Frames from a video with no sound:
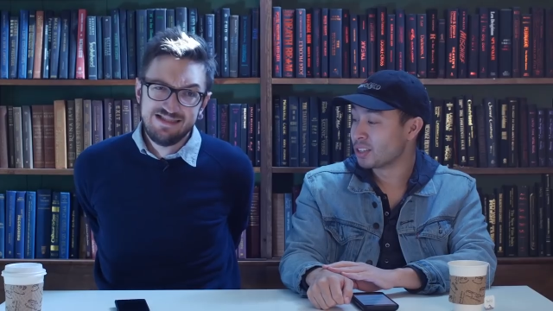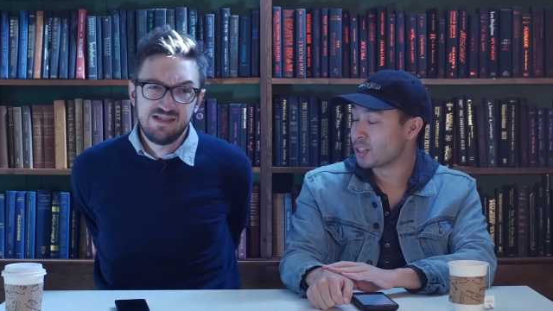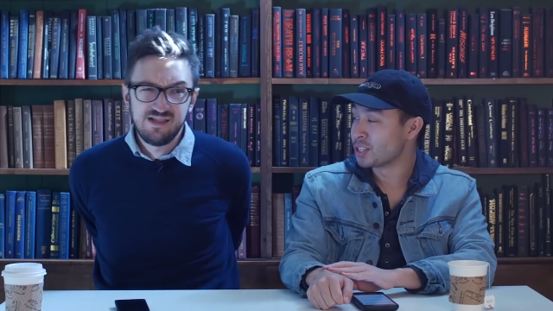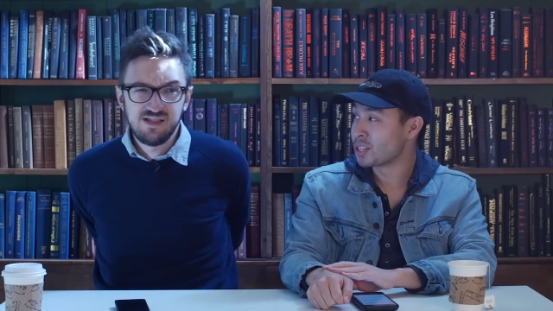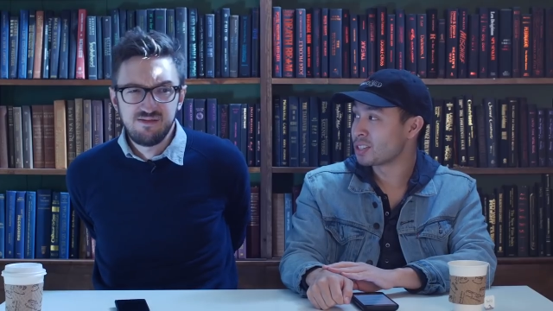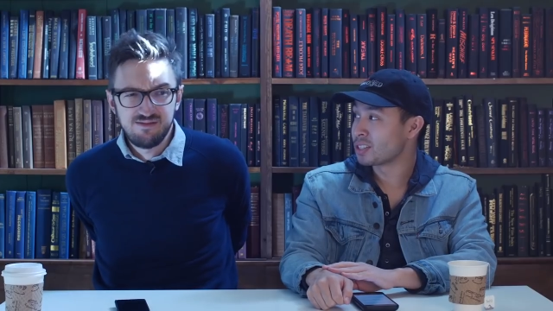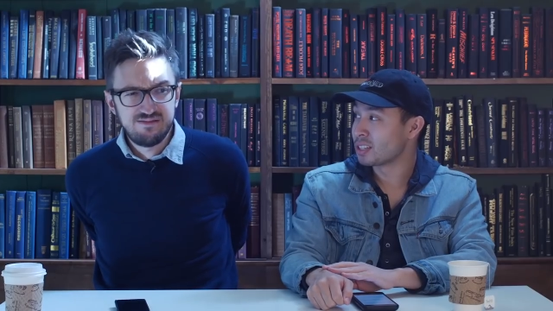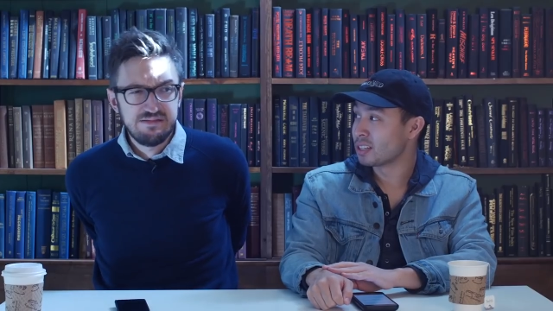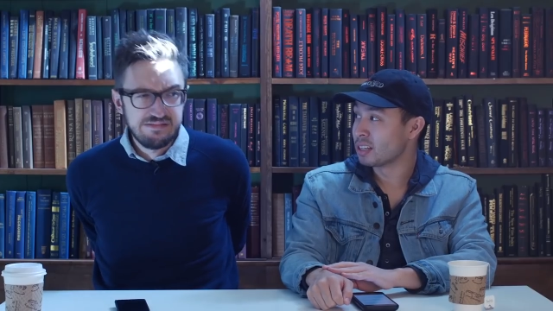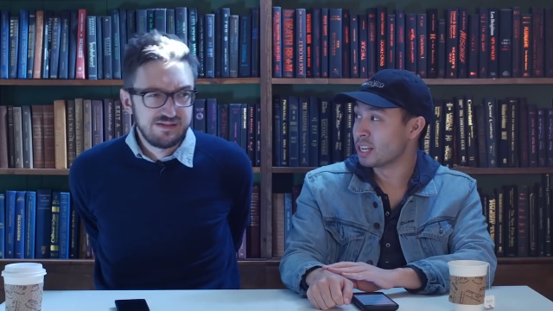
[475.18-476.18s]
Speaker 1: oh, this oh, is,
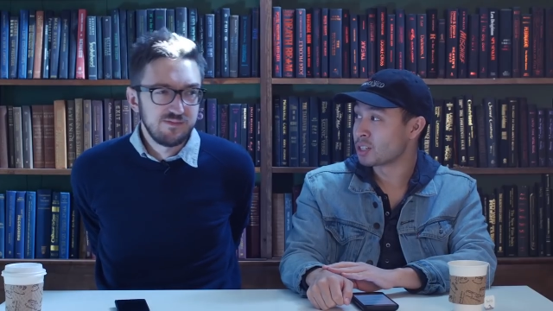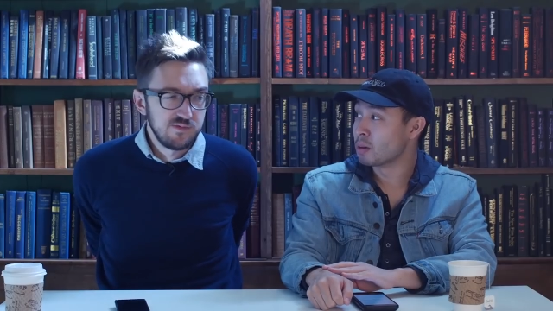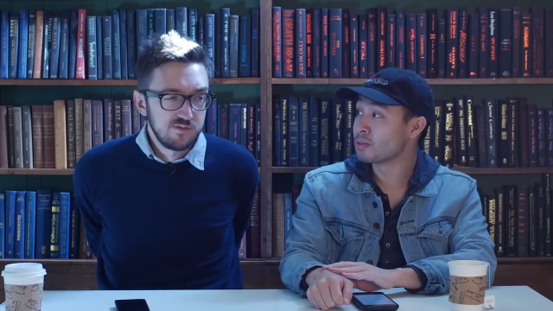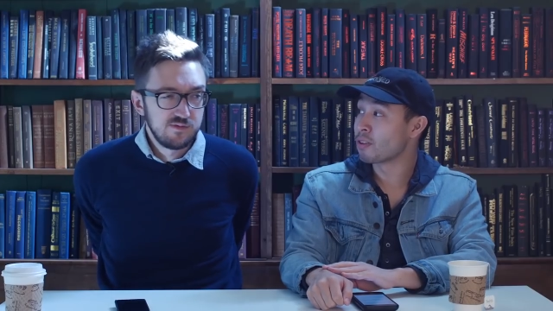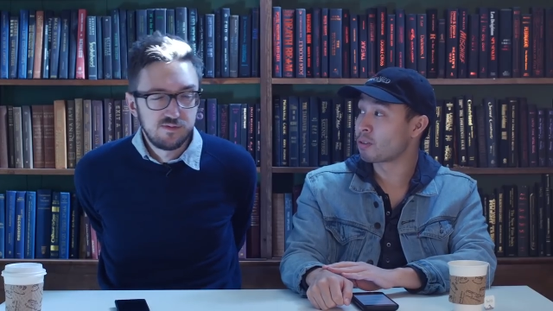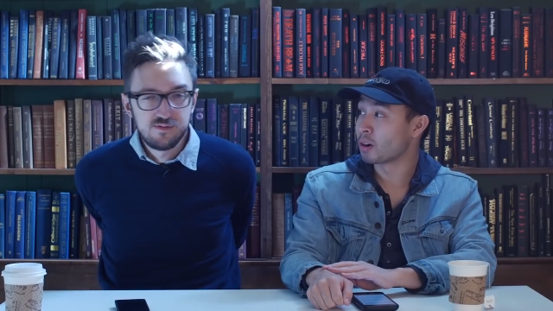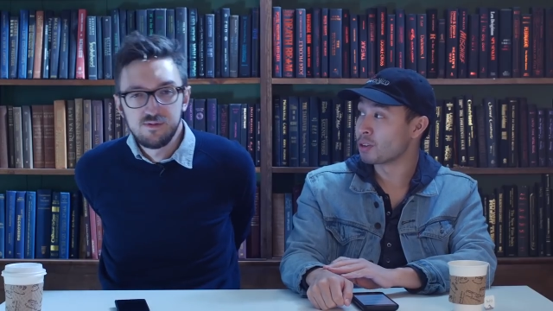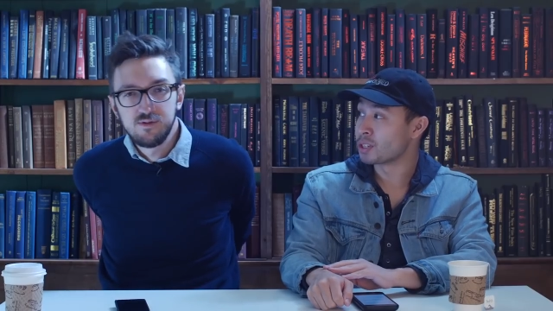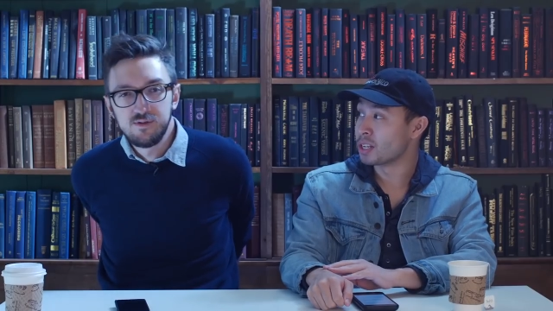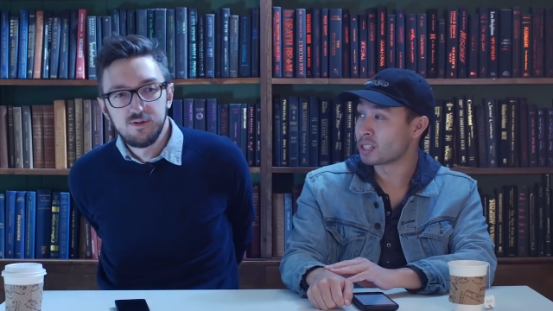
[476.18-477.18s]
oh, oh. in terms of
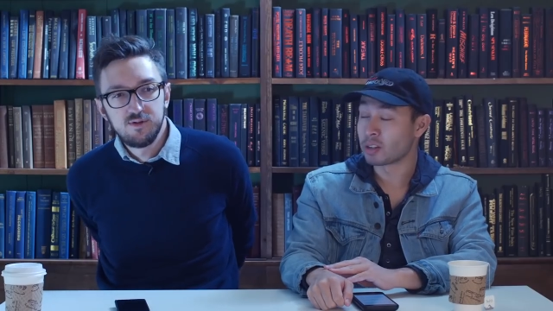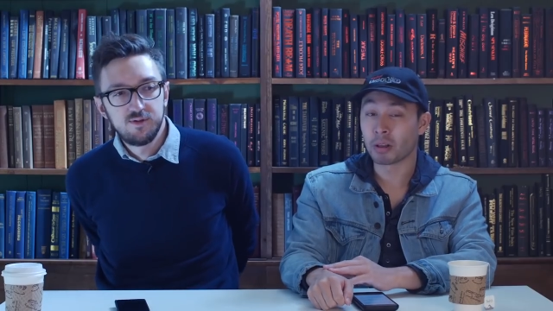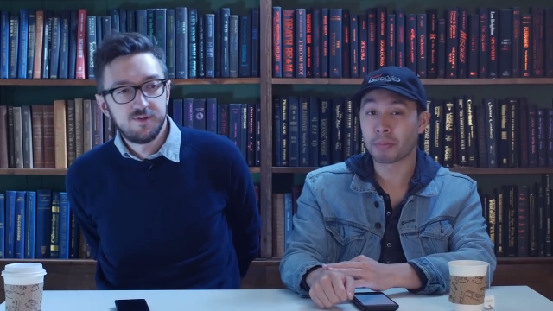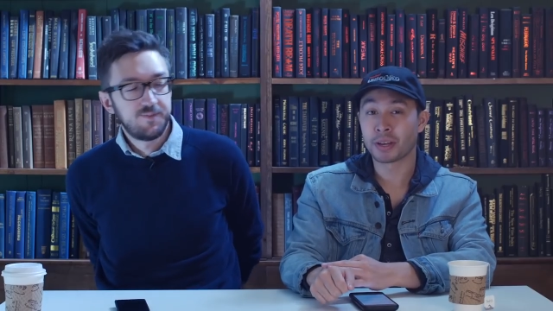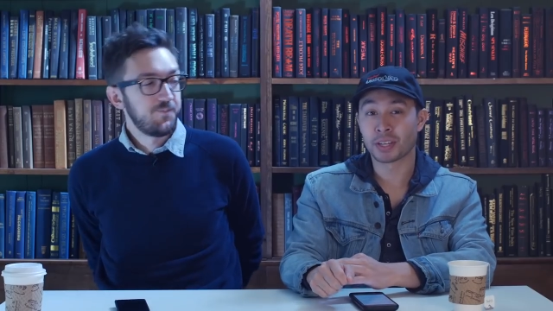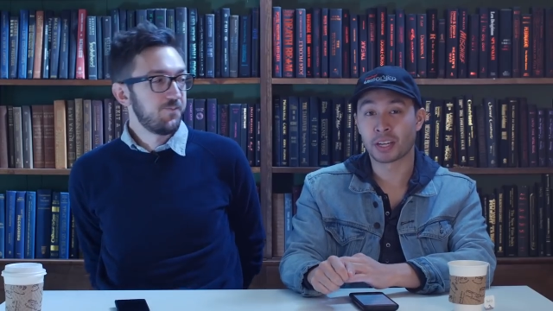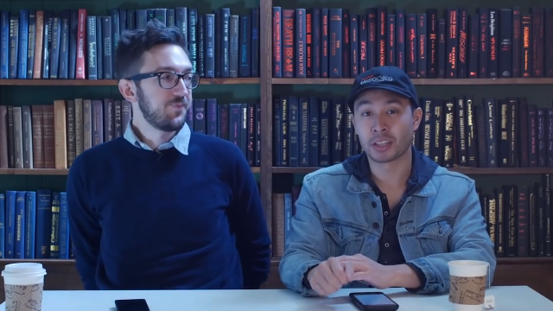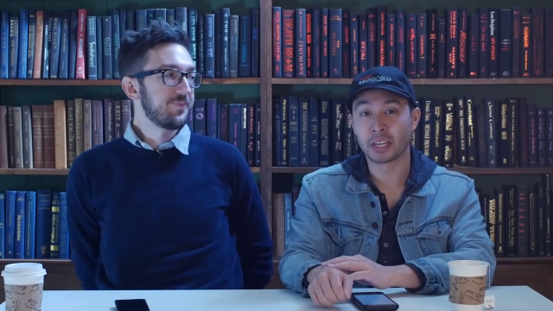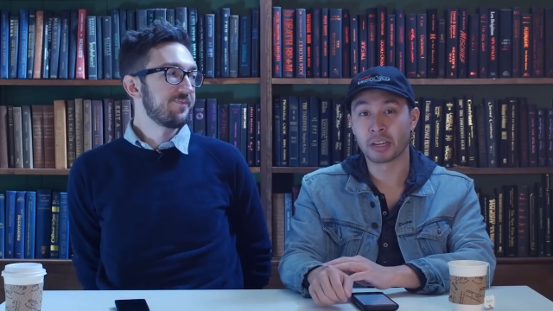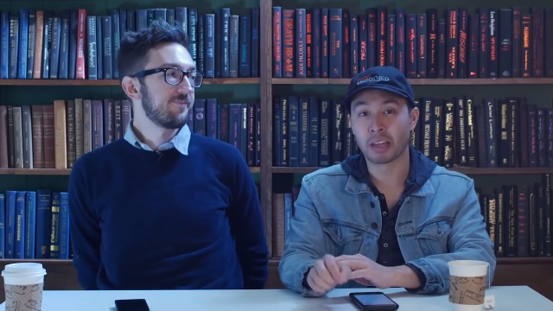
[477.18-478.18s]
grossness, the only place I could
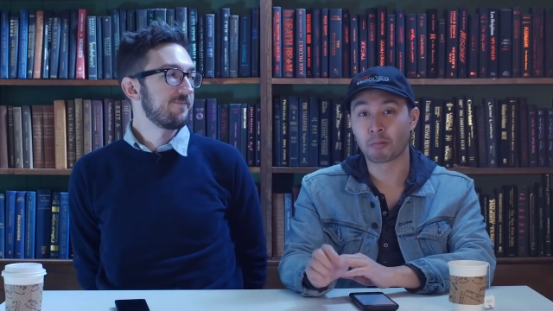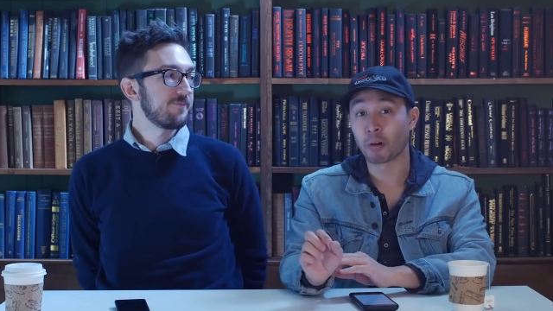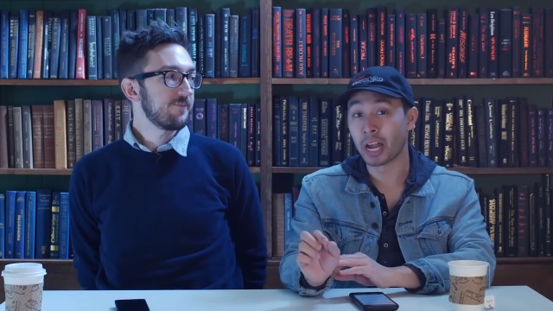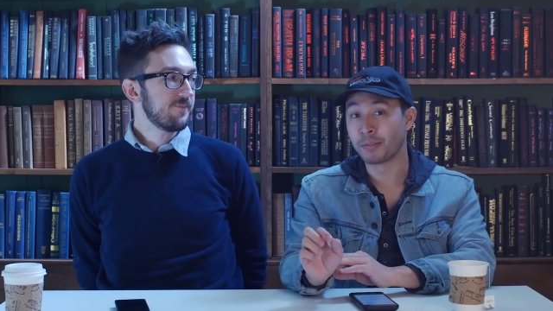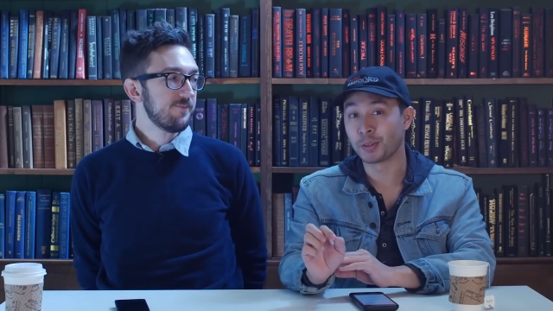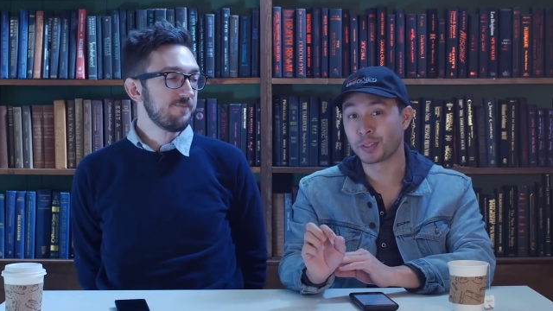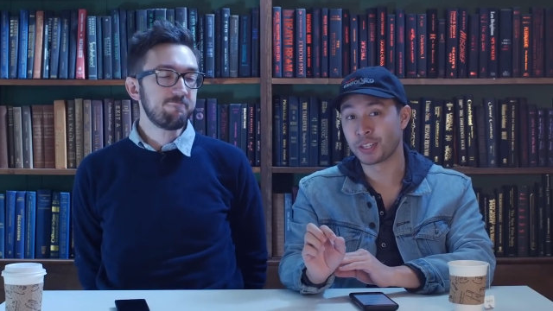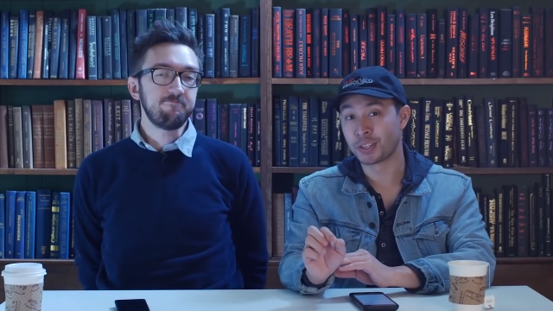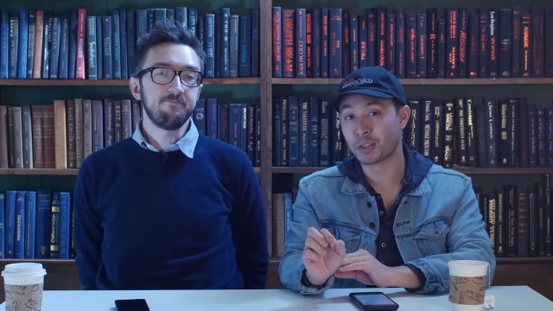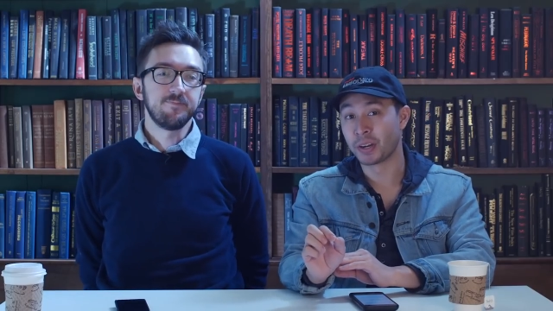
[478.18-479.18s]
think of that rivals
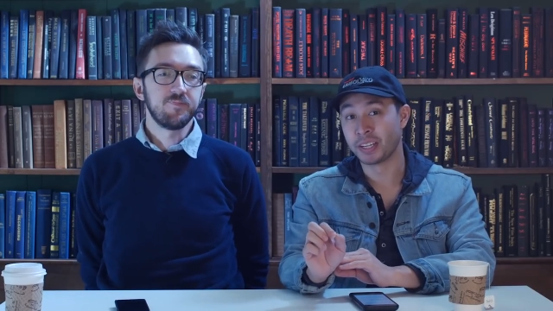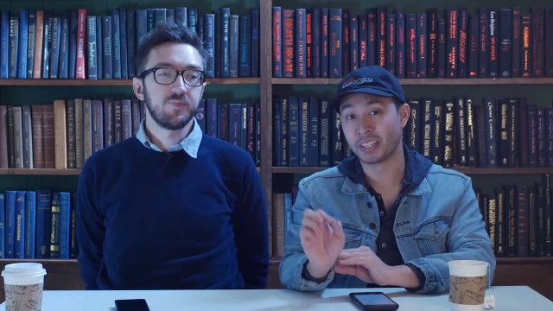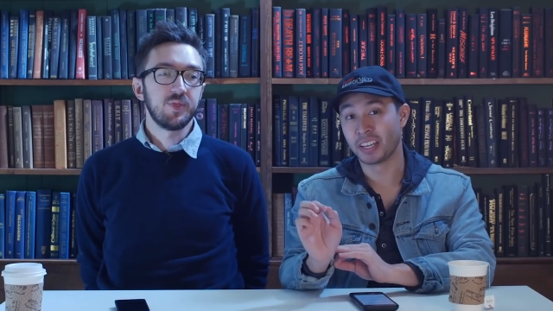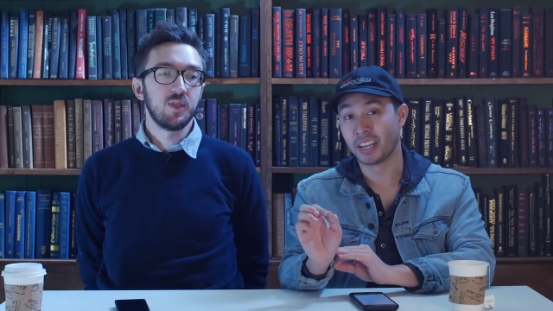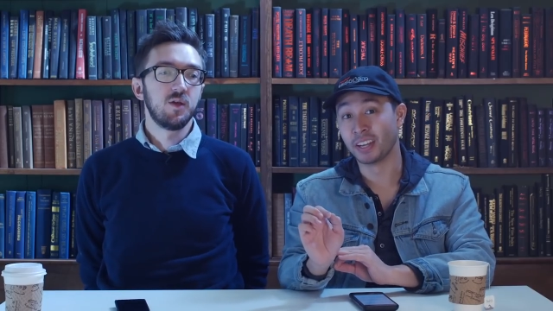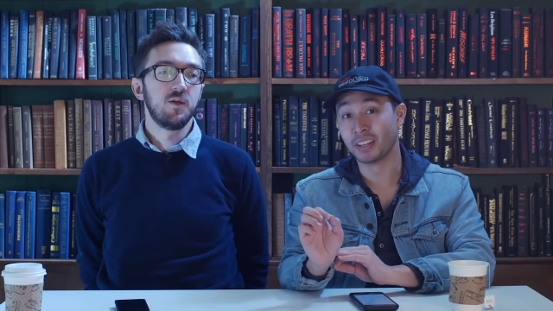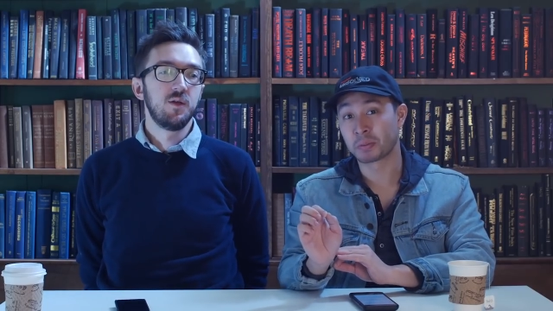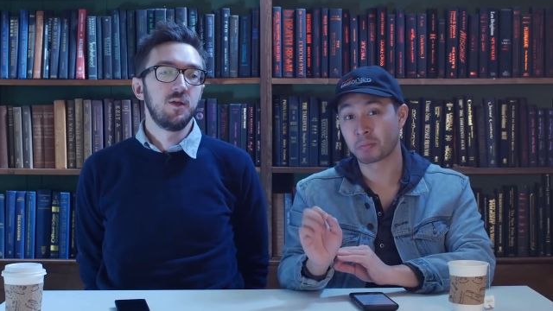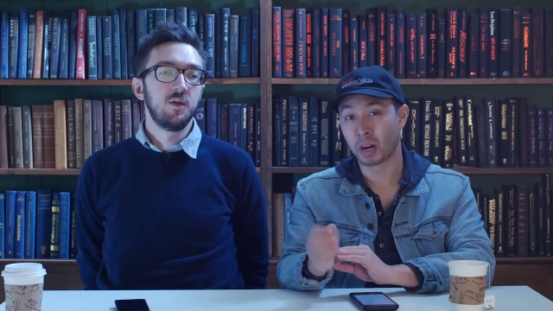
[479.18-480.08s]
this joint is